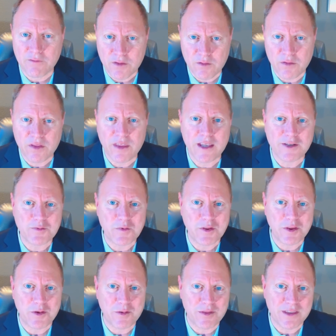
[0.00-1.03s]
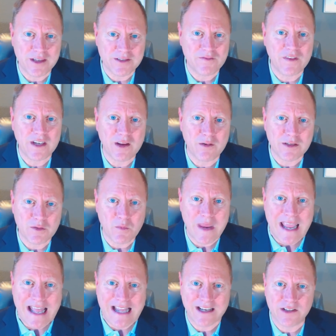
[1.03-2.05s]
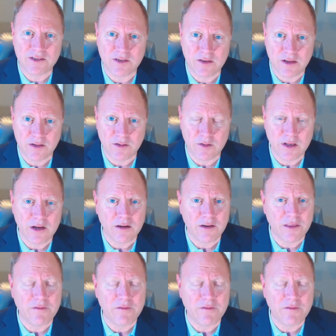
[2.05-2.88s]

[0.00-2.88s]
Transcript: few things with you in this video as we head into the new year.